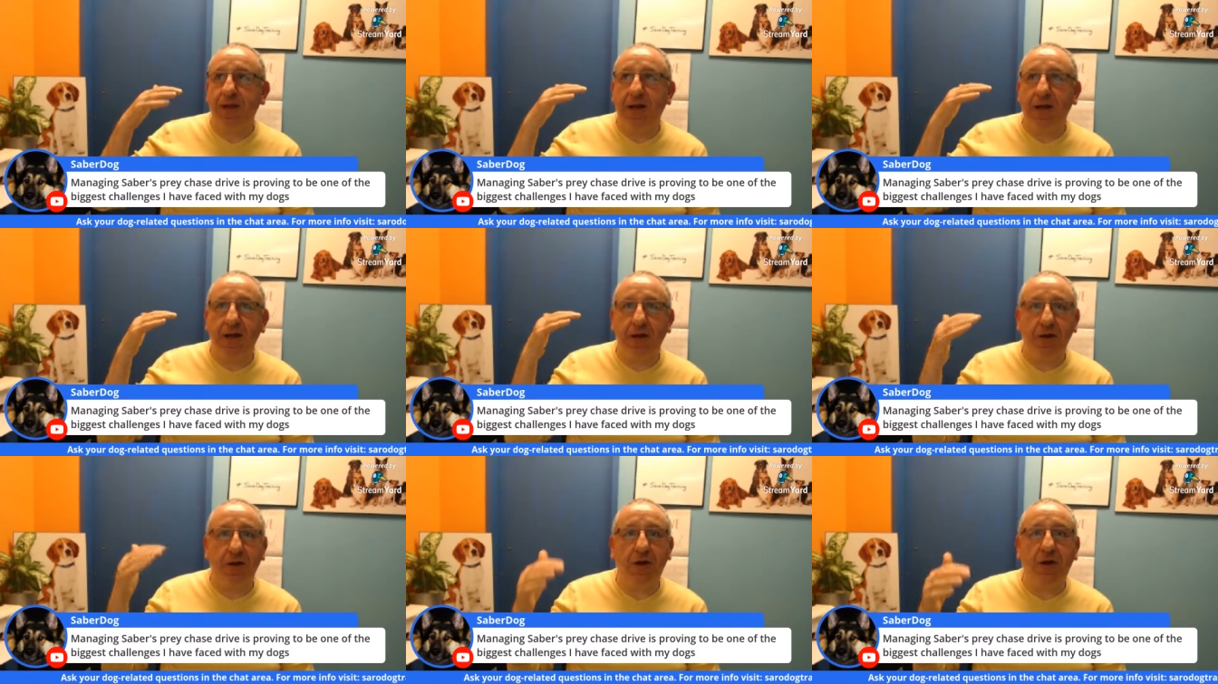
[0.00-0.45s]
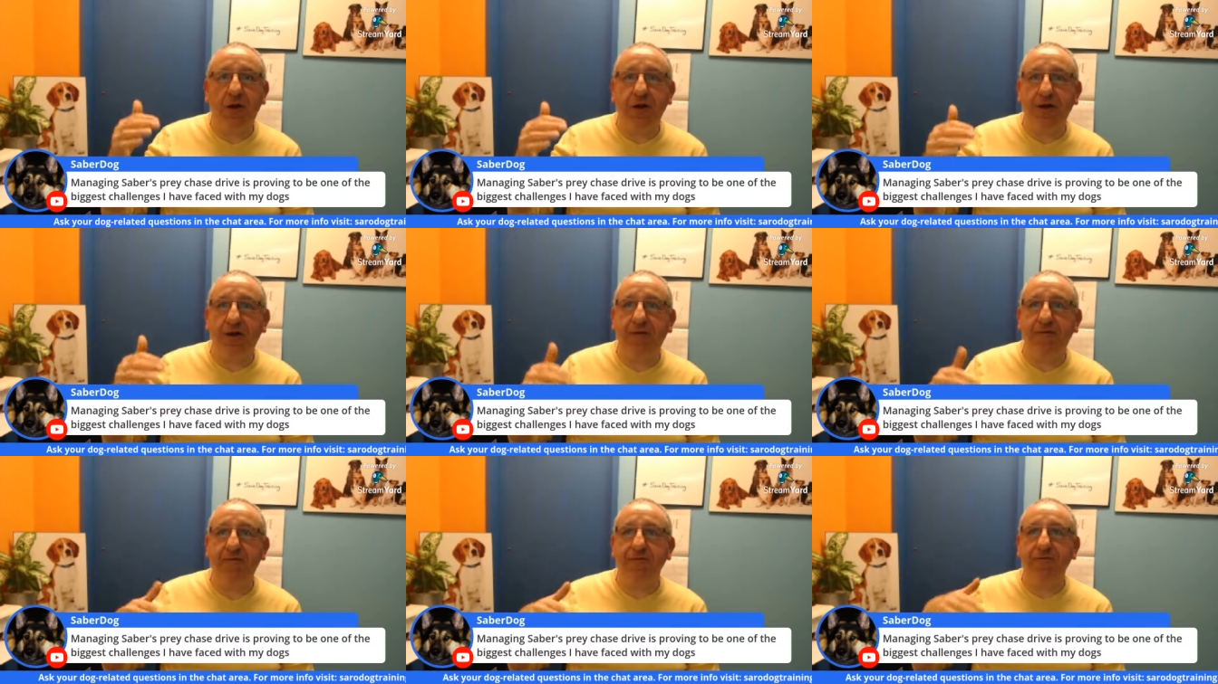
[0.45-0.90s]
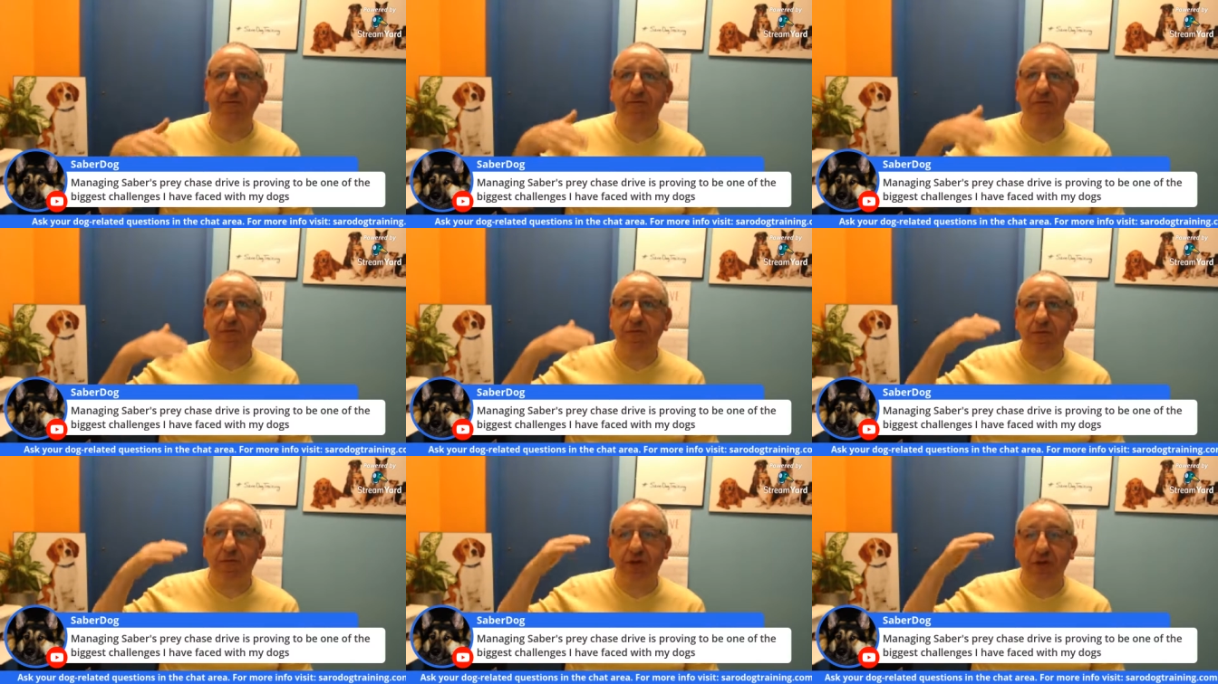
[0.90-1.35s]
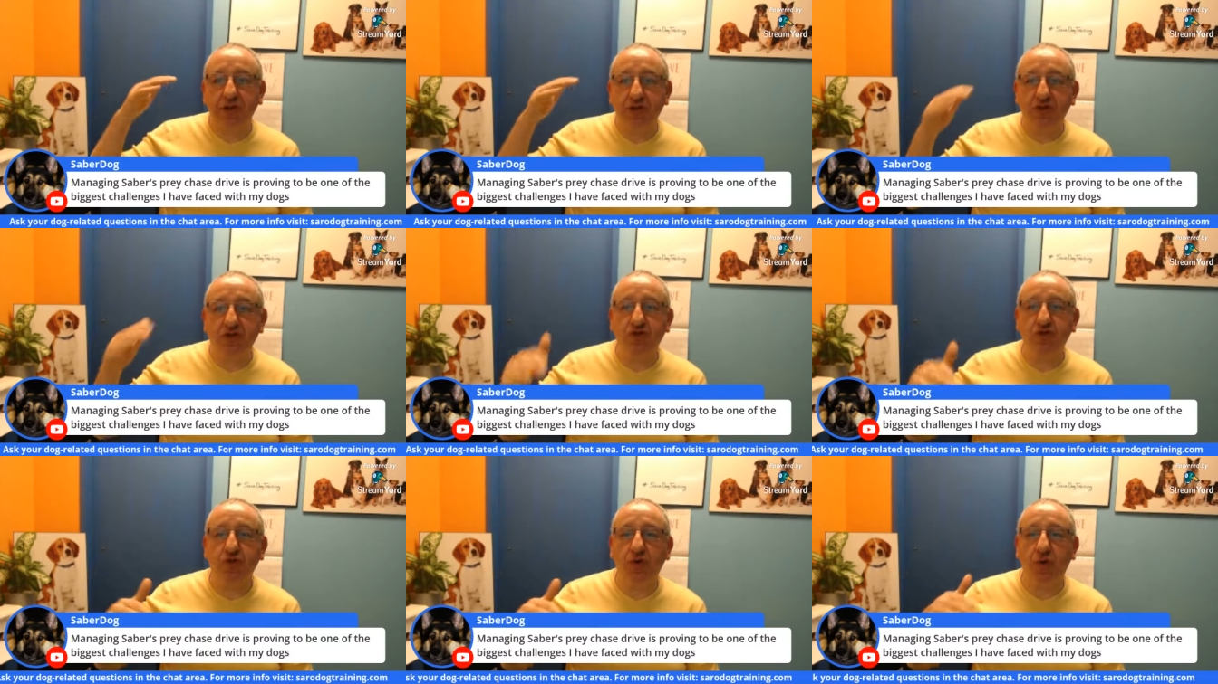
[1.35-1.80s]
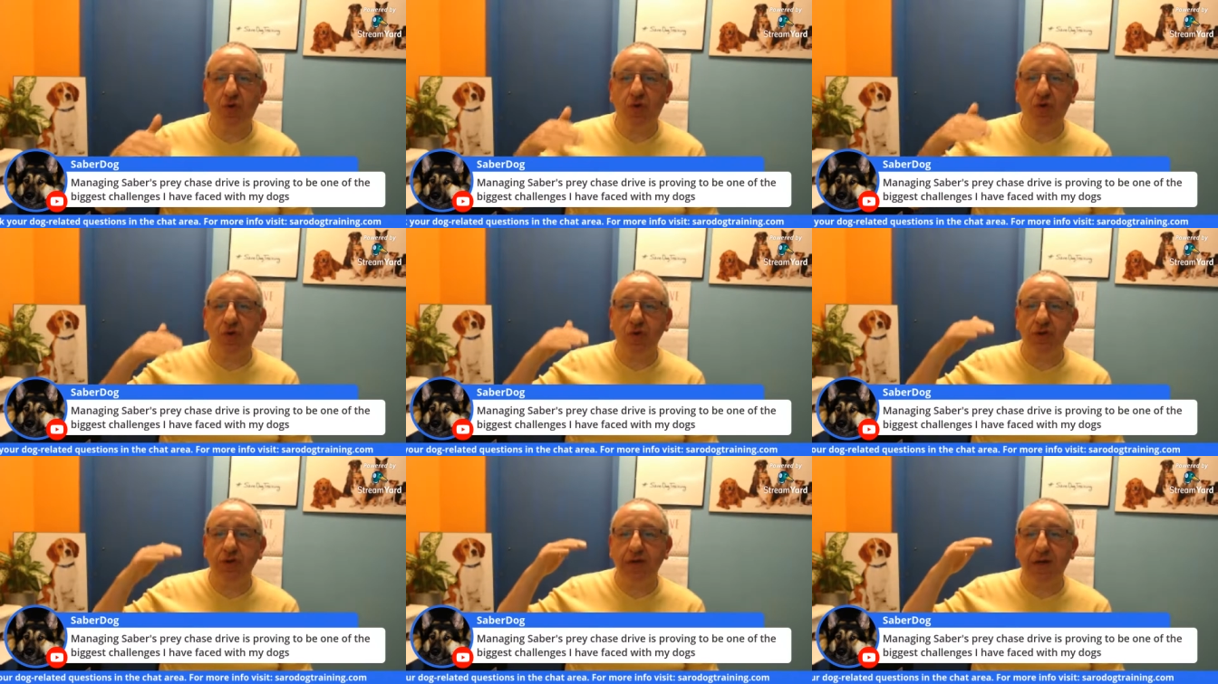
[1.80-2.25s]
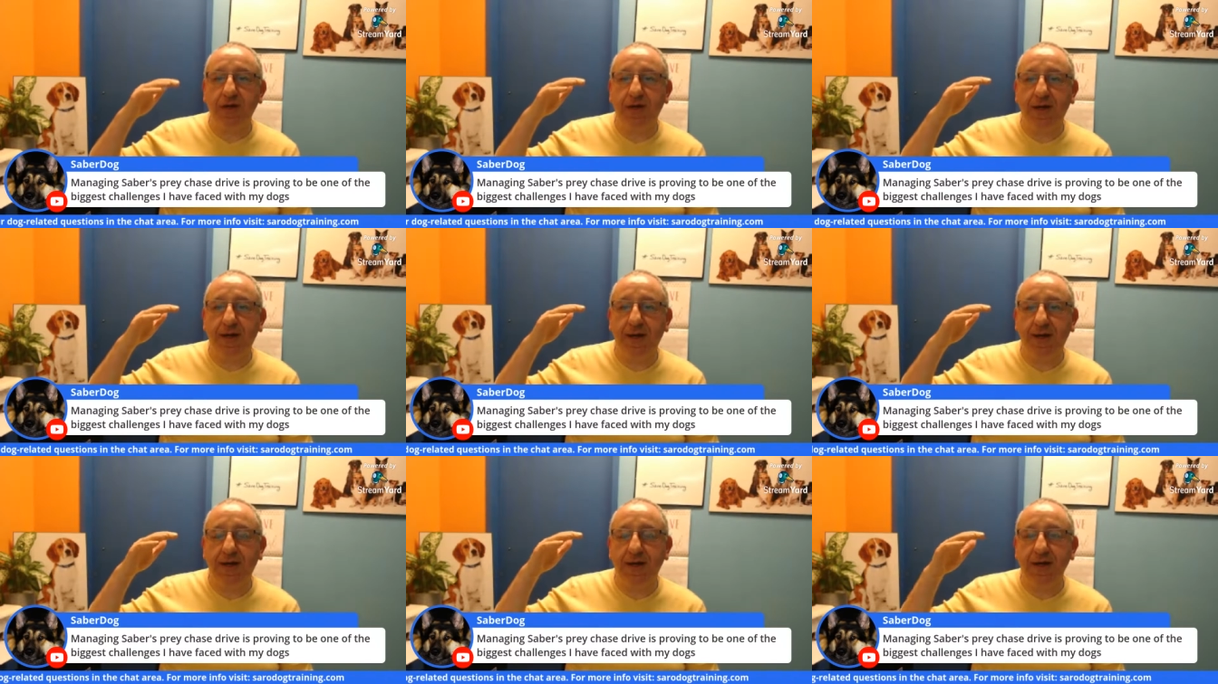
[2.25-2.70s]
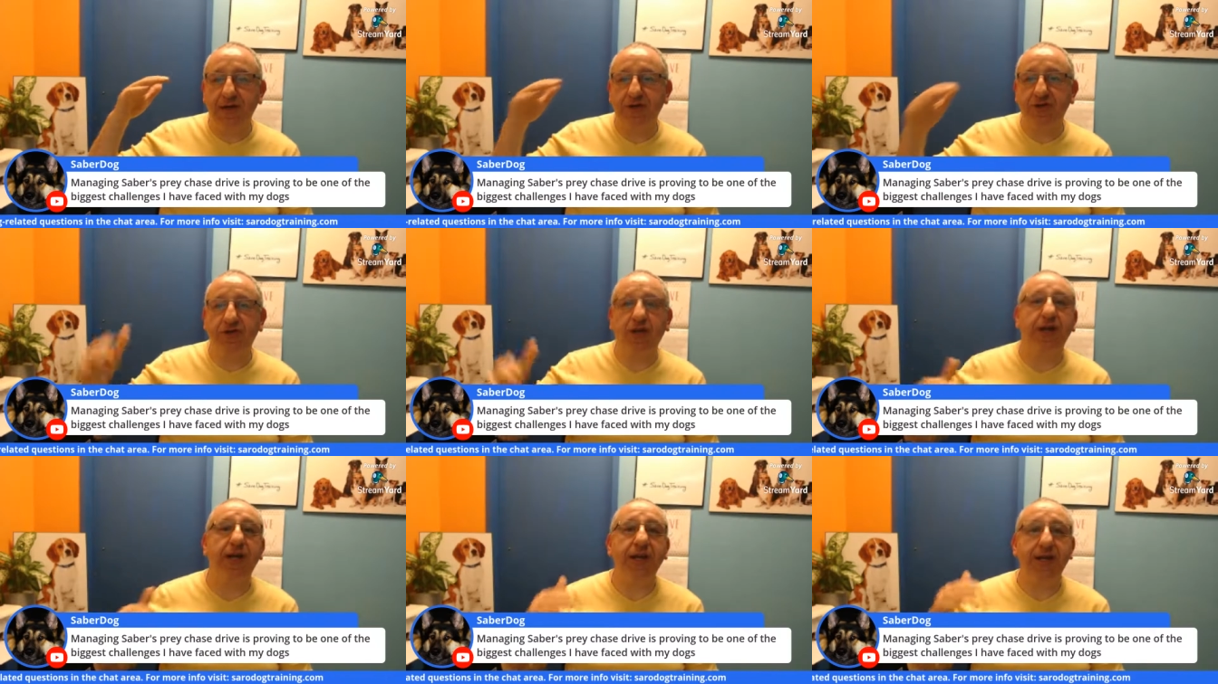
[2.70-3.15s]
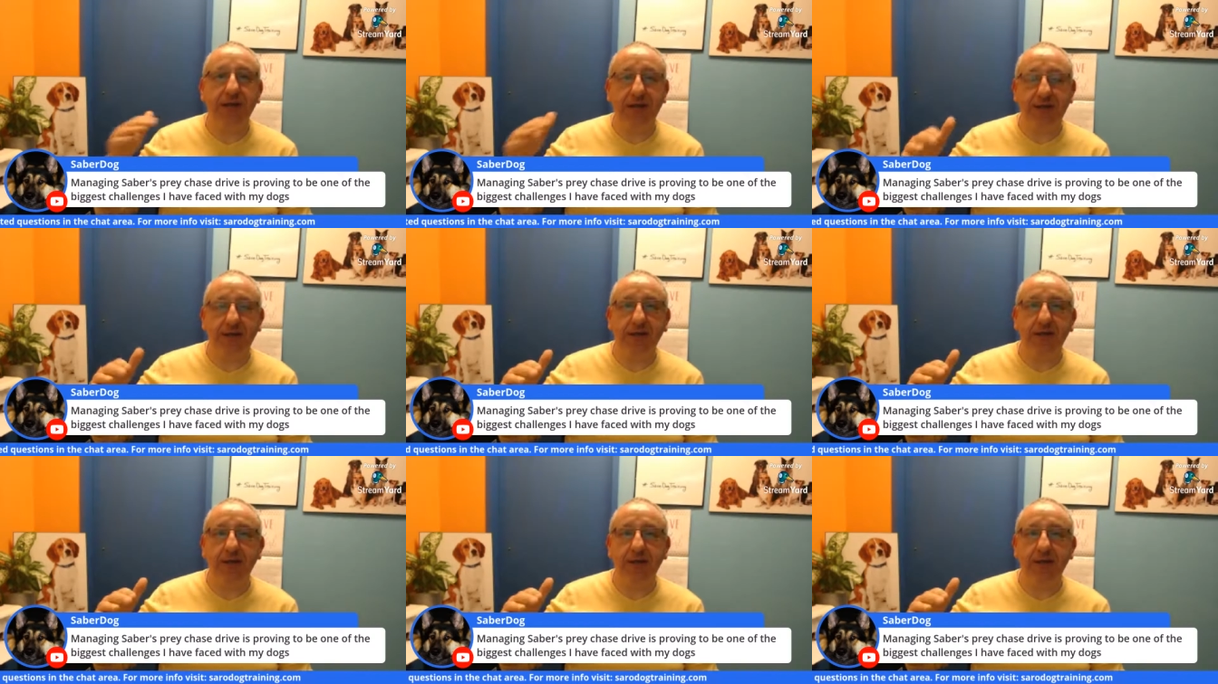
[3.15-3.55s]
a lot of controlled uh, training,